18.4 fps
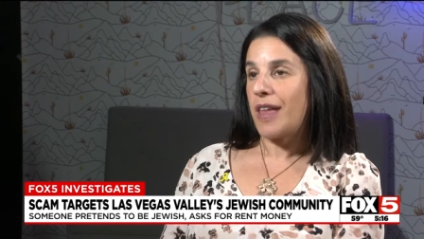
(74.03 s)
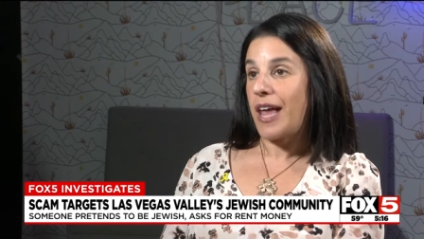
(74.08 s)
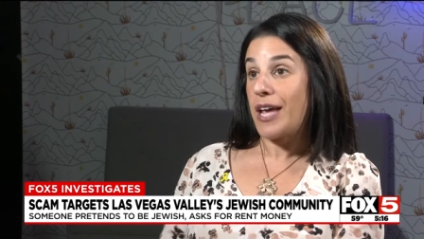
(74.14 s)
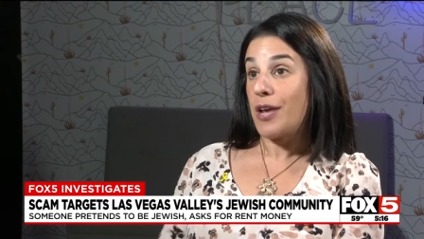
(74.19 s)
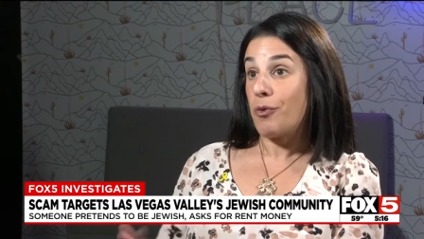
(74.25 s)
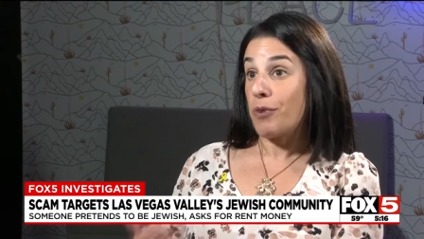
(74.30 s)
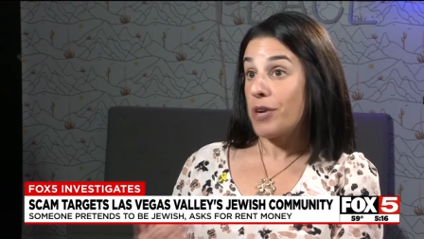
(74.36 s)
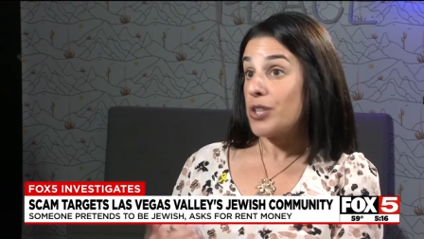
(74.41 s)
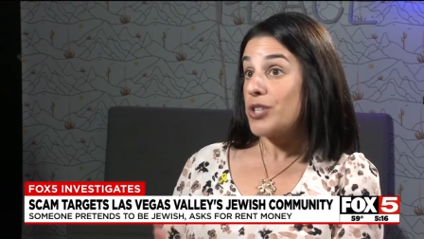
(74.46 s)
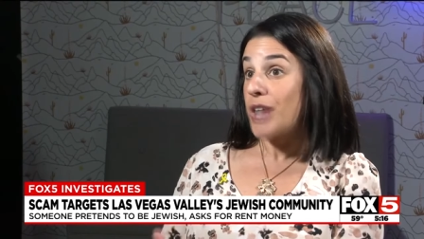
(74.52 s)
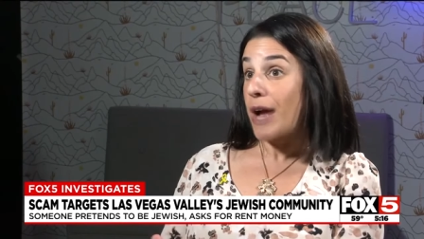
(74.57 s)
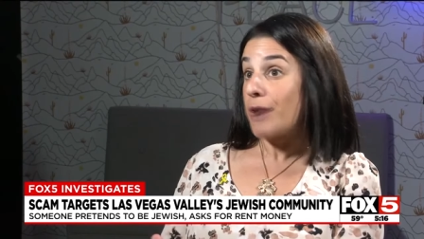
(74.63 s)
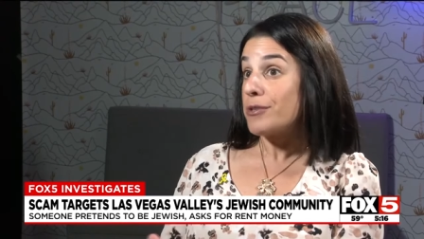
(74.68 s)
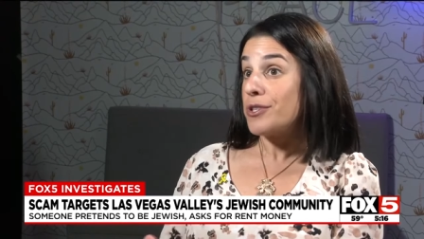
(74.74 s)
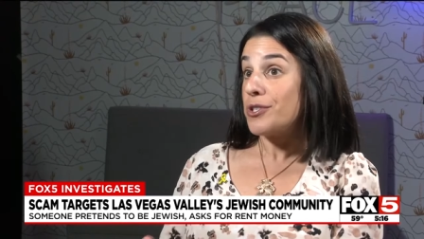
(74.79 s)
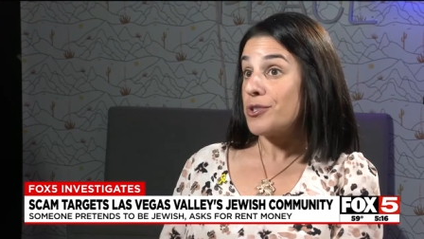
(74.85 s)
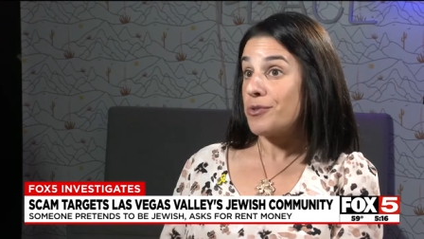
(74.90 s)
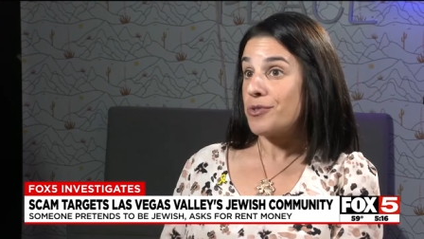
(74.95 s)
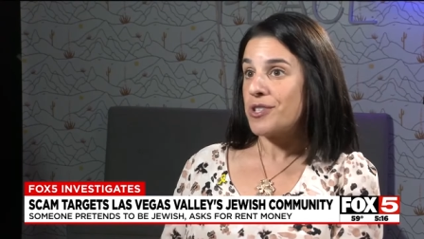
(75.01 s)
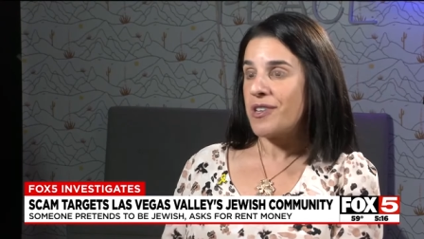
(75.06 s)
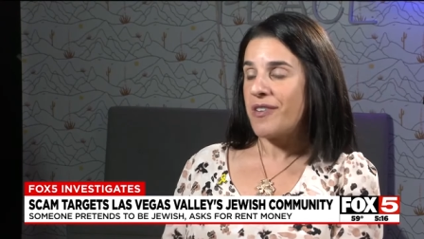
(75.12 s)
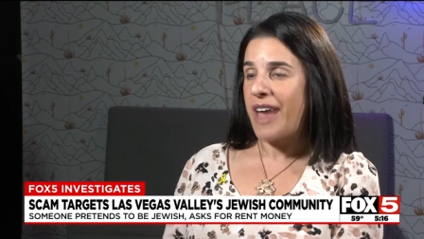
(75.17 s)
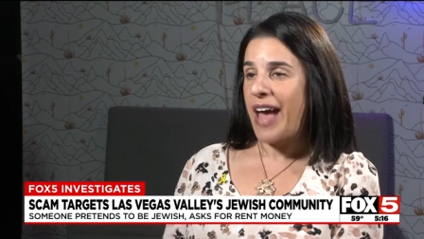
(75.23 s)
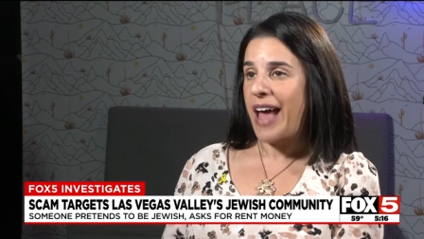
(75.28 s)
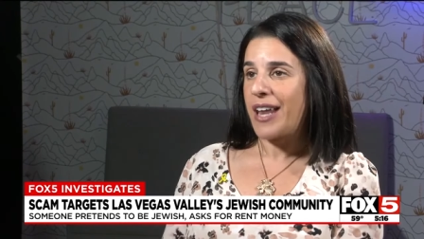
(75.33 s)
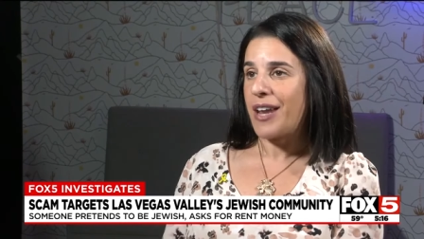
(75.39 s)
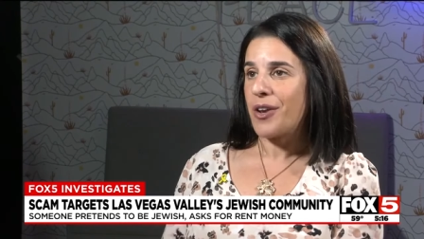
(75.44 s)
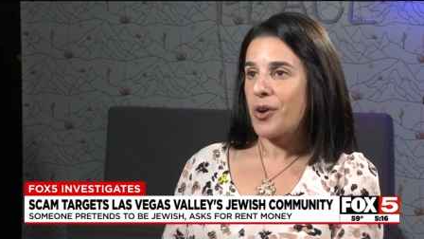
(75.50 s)
like reach out to Jewish
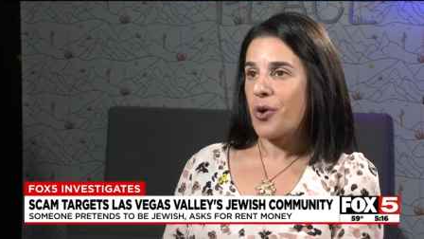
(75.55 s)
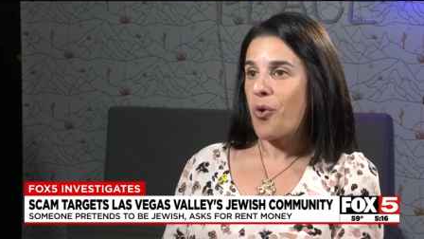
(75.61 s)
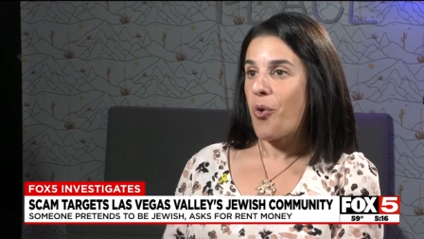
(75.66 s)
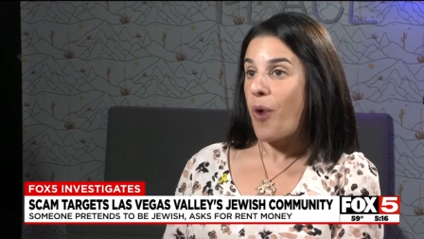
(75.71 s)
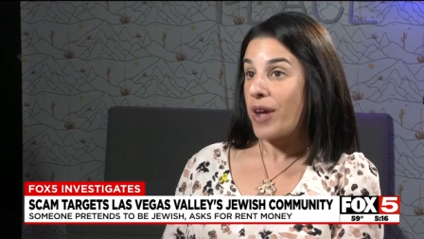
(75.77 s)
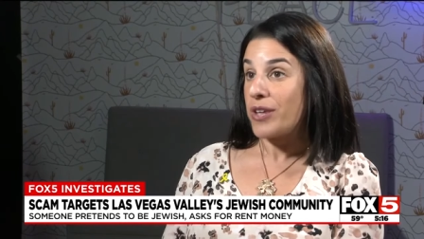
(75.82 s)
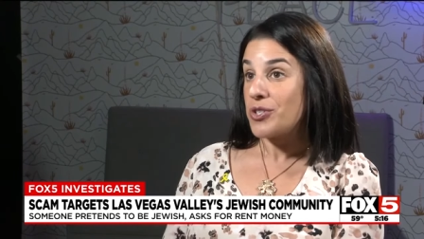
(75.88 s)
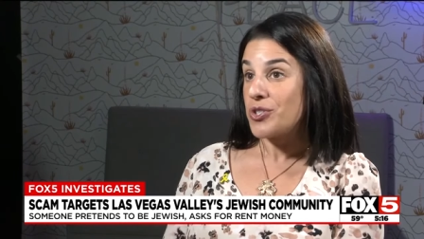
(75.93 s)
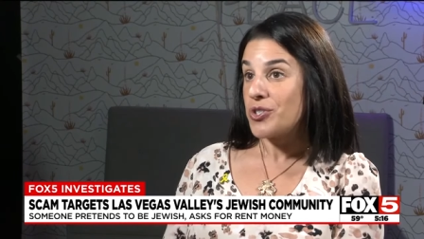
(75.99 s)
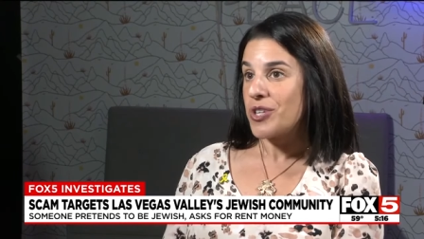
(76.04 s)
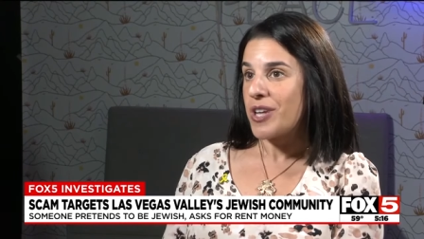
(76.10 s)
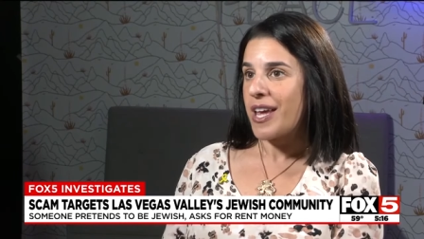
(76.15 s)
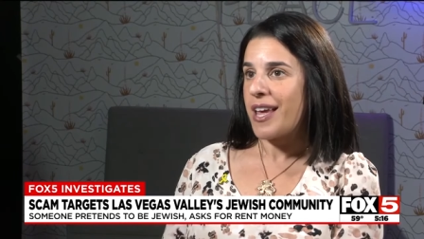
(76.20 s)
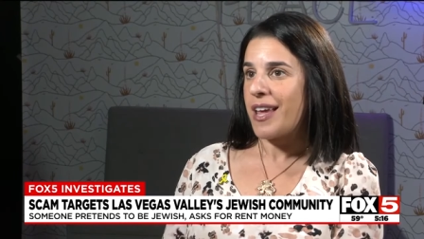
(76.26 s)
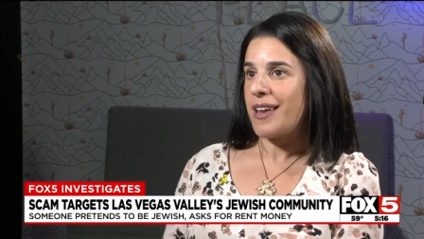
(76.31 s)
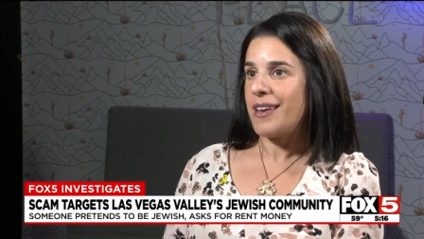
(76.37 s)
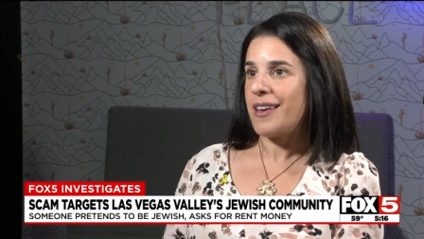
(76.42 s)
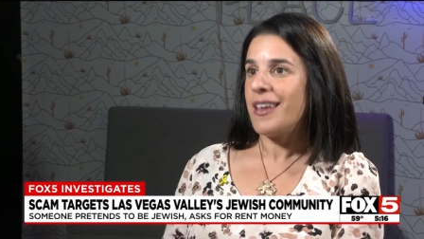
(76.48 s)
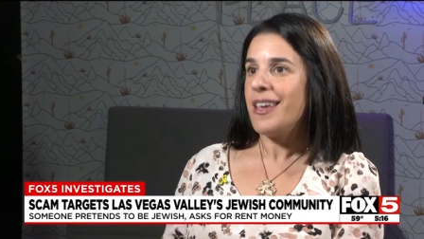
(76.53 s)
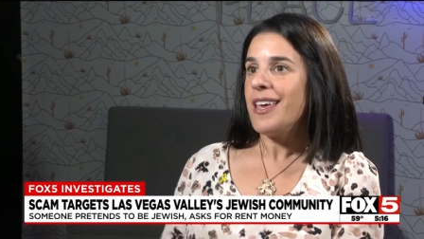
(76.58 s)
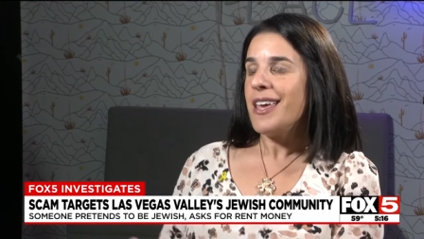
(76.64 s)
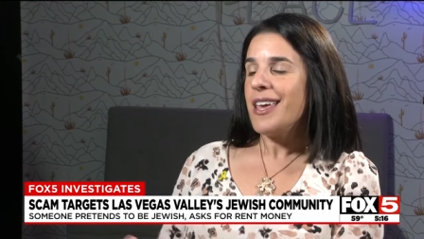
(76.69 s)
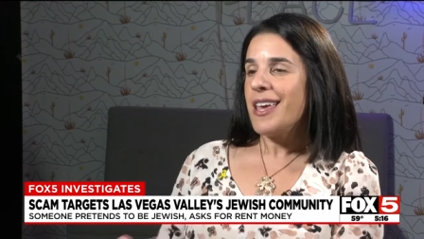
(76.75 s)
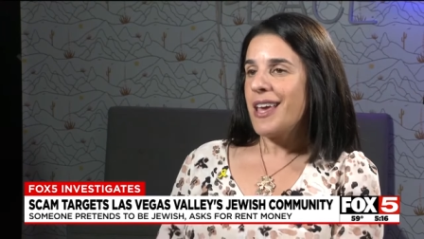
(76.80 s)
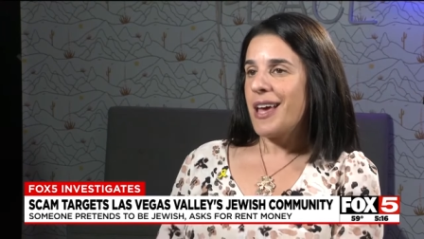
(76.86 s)
Nevada to question